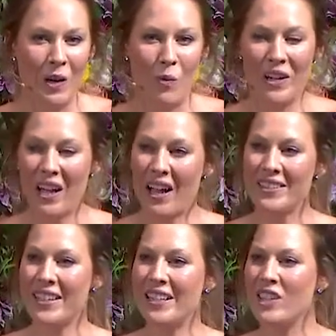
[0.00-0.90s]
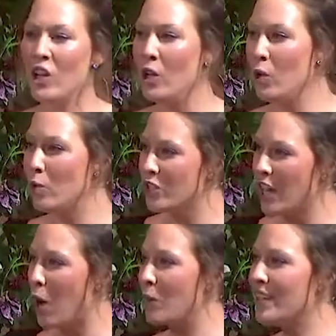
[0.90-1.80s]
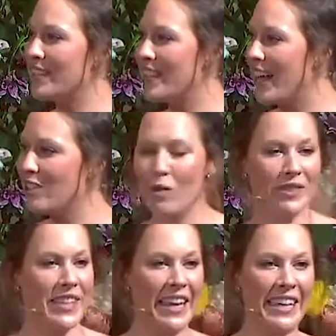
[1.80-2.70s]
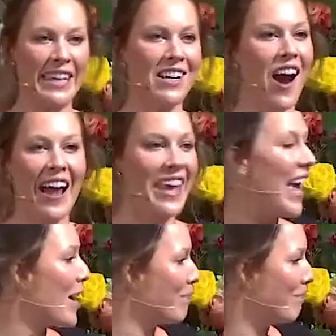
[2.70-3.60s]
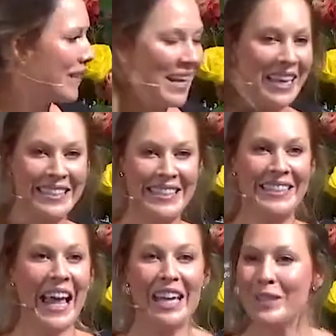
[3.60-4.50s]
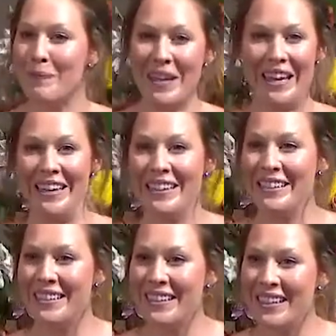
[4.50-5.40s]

When God says, Who shall we send? You'll say, Here I am send me.